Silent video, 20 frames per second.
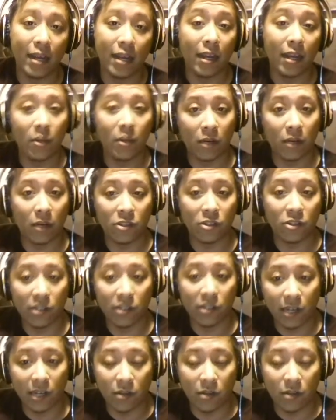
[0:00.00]
and you want to change
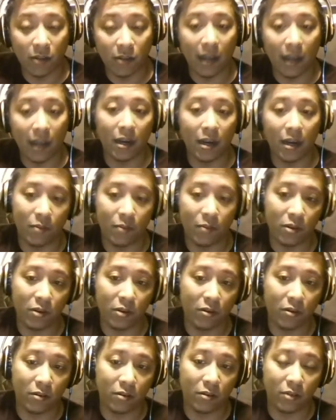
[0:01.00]
that, you can up
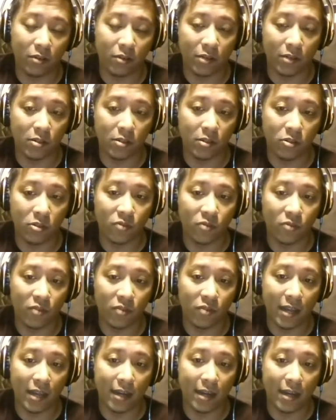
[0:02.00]
your resolution for
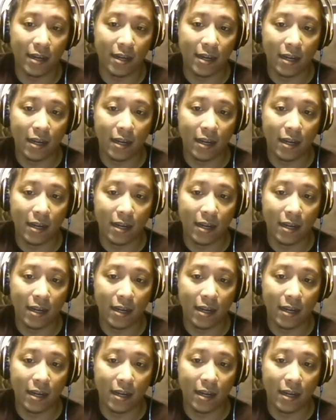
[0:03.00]
that,